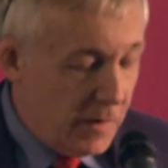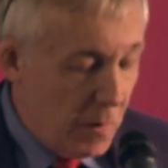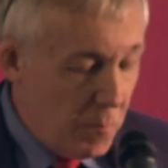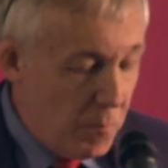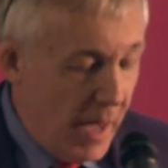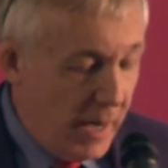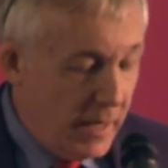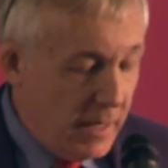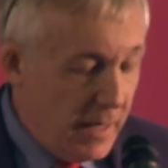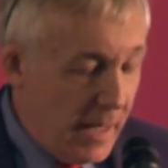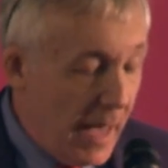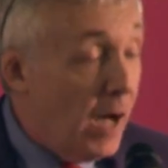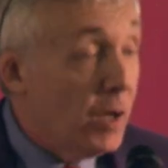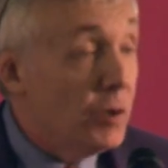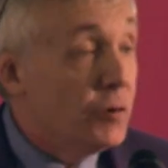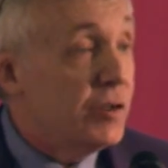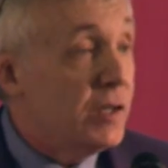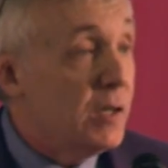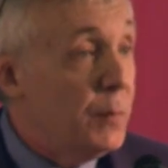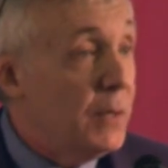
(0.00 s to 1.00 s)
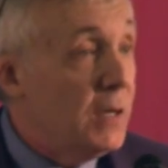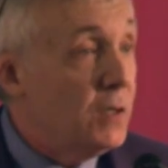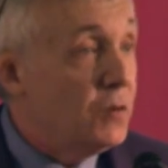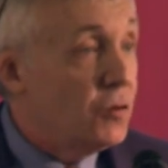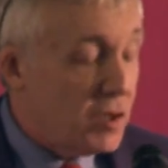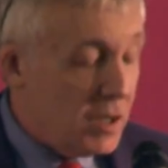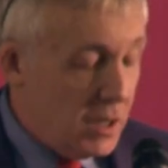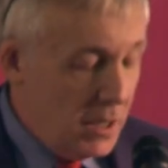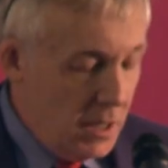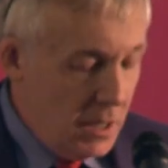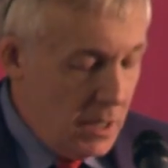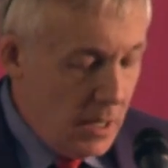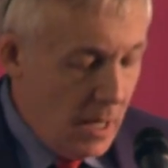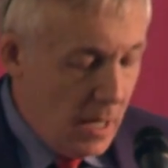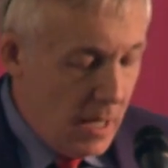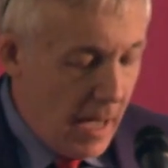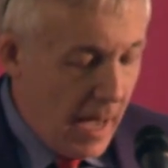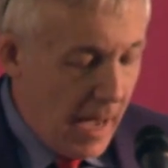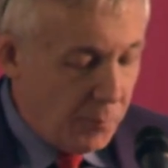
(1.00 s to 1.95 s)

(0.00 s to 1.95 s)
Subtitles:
that many LGBT